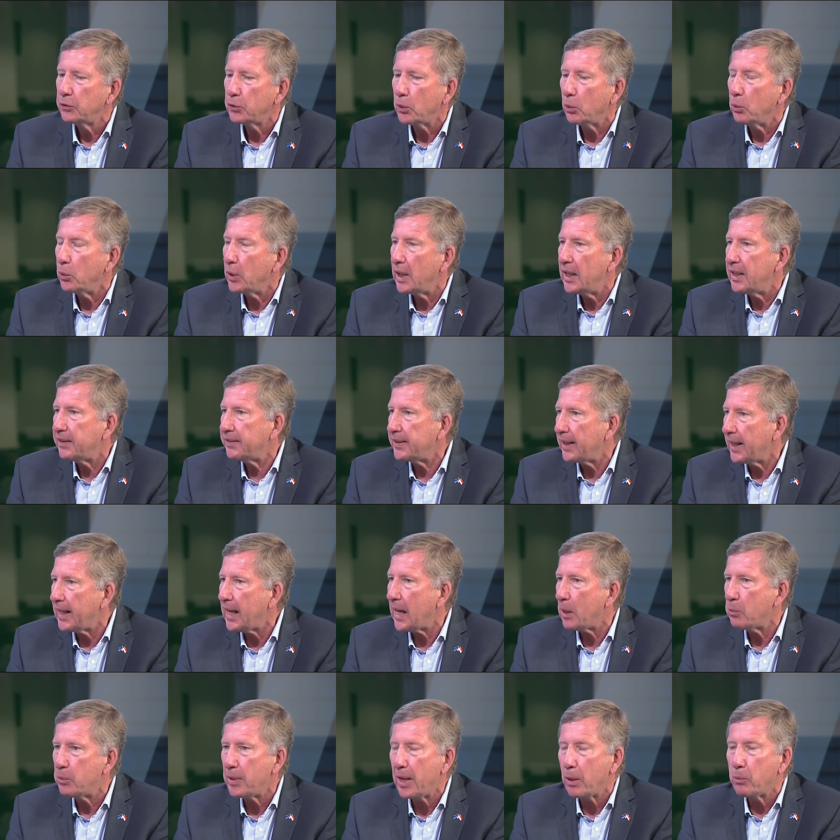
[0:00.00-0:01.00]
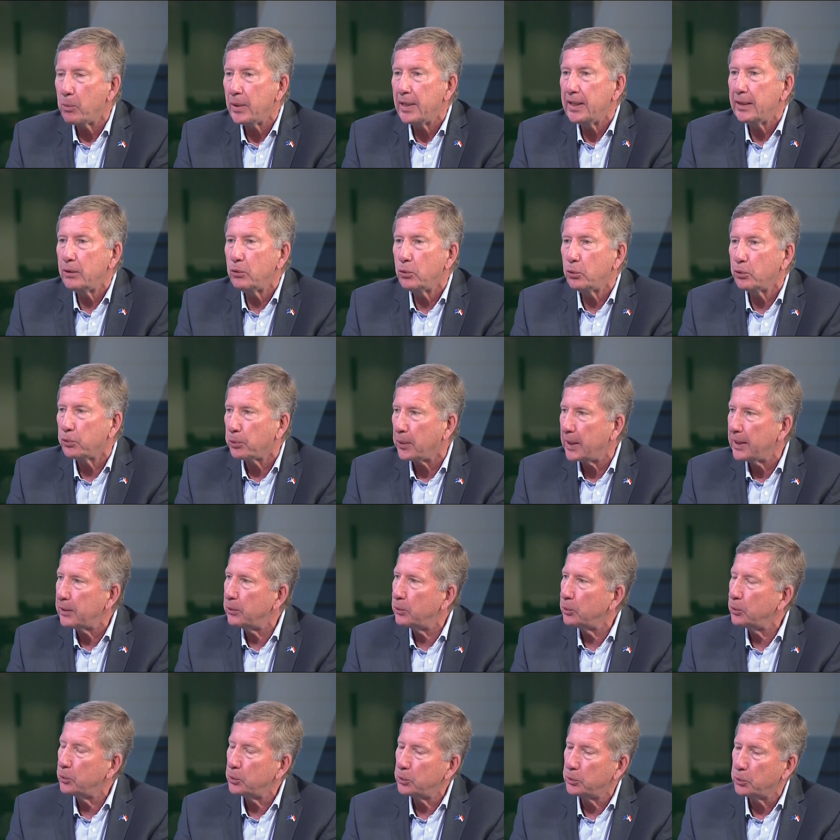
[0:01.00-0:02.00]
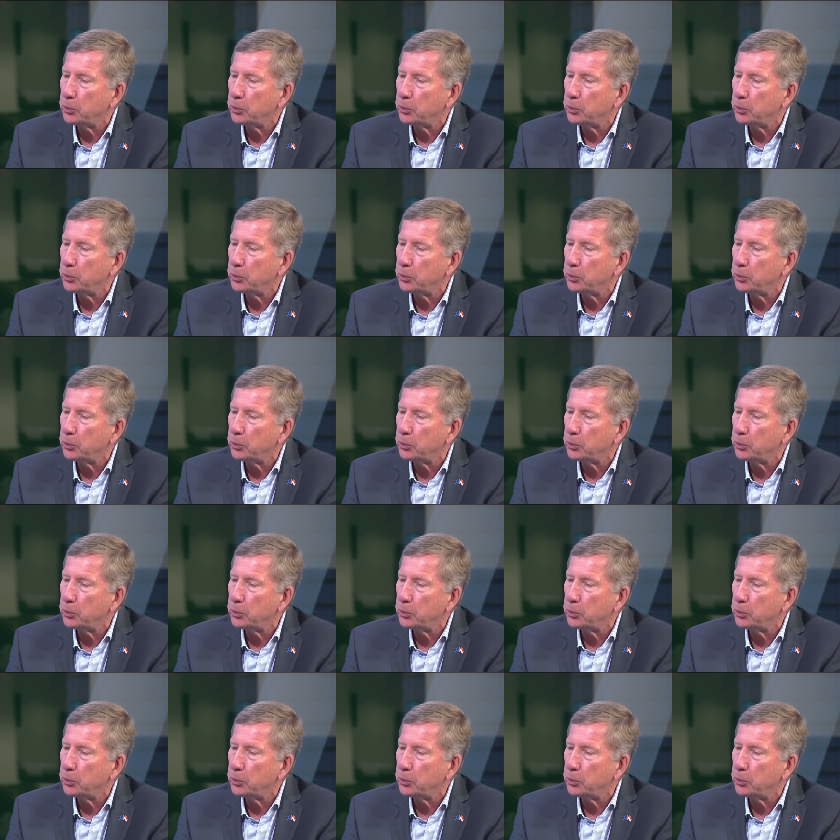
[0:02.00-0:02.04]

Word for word: So, as HERA, we are willing to try to,